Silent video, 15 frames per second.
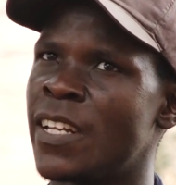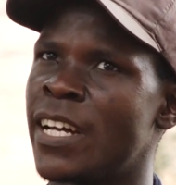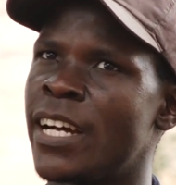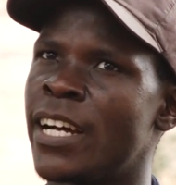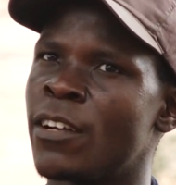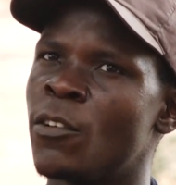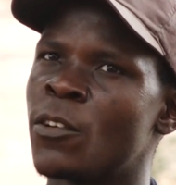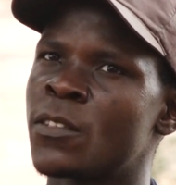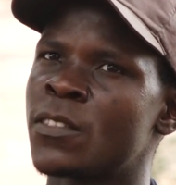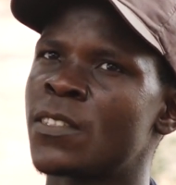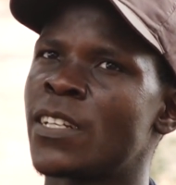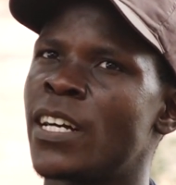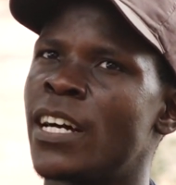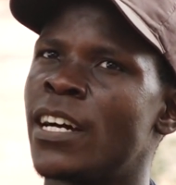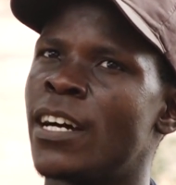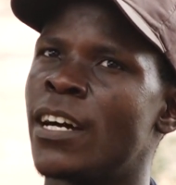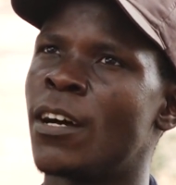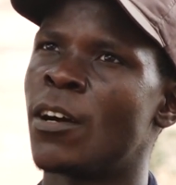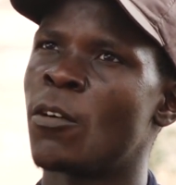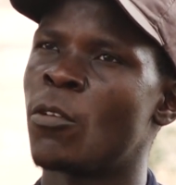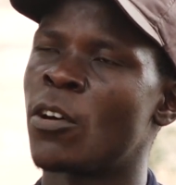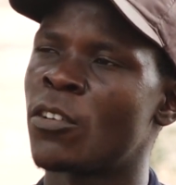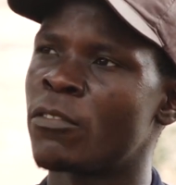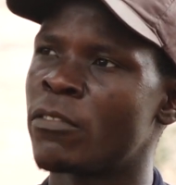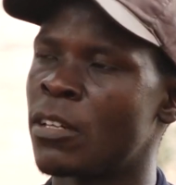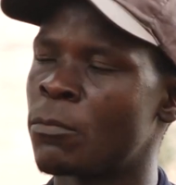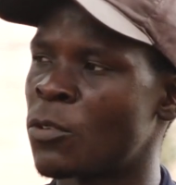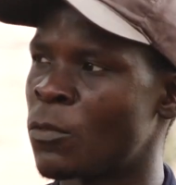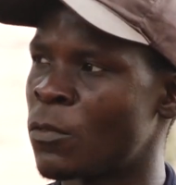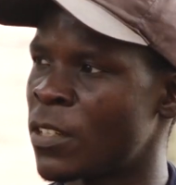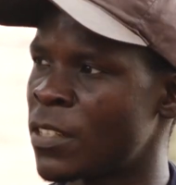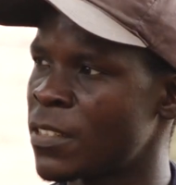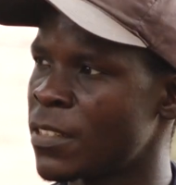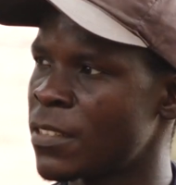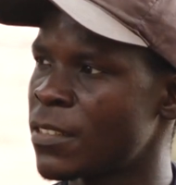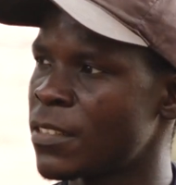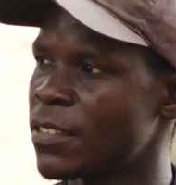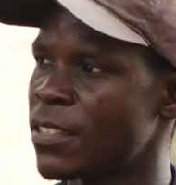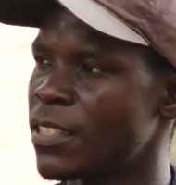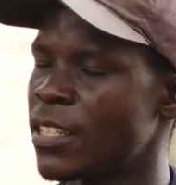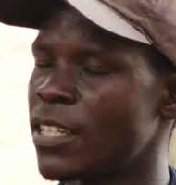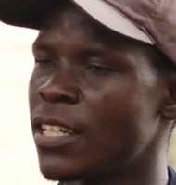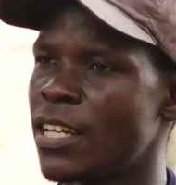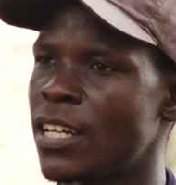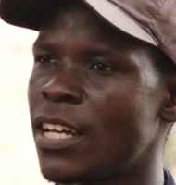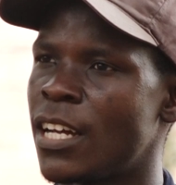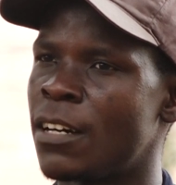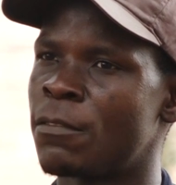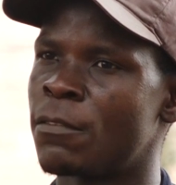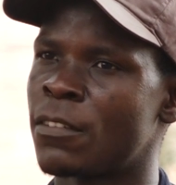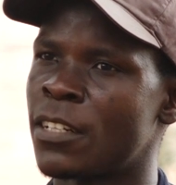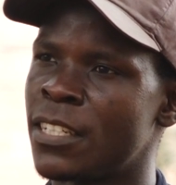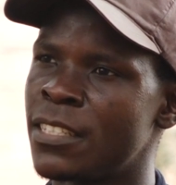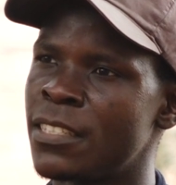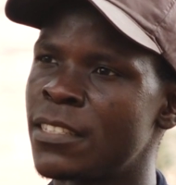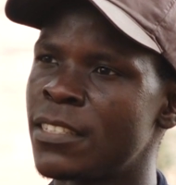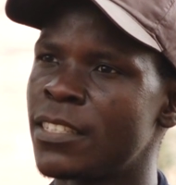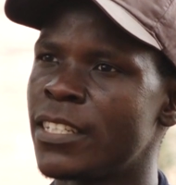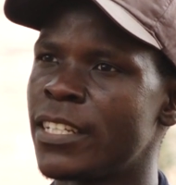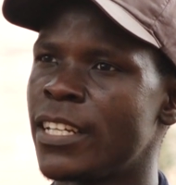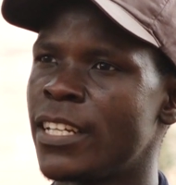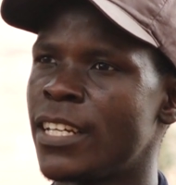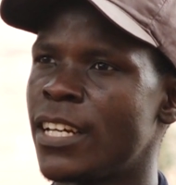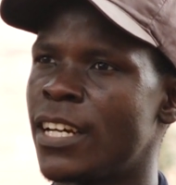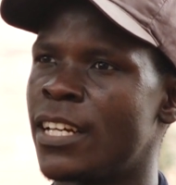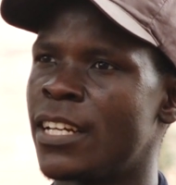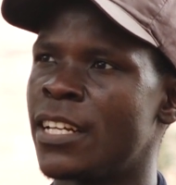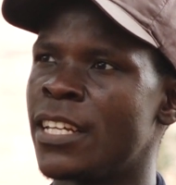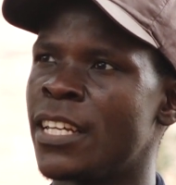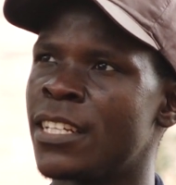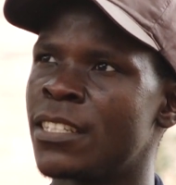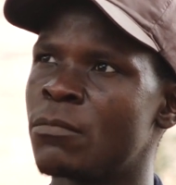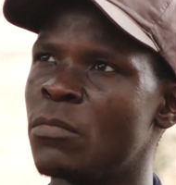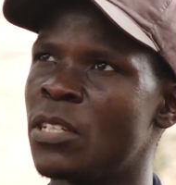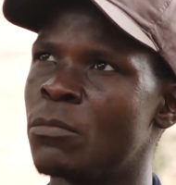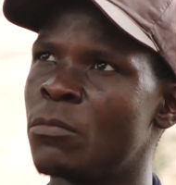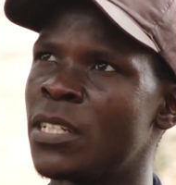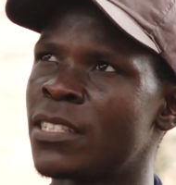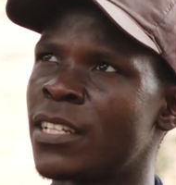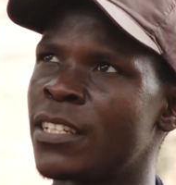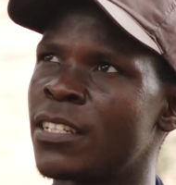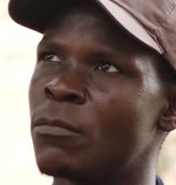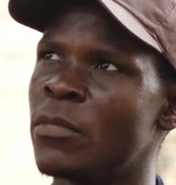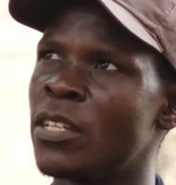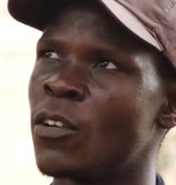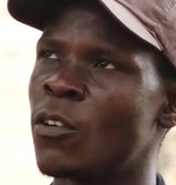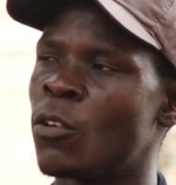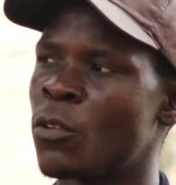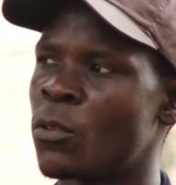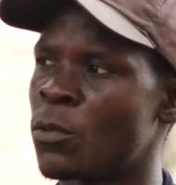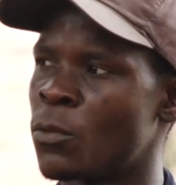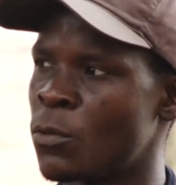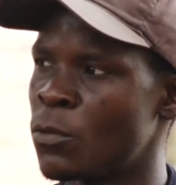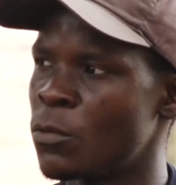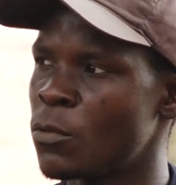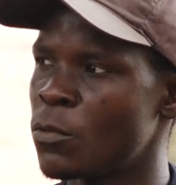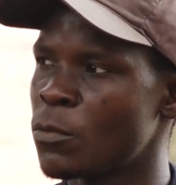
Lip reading: I got one of the professors, a friend, and he has been mentoring me all through.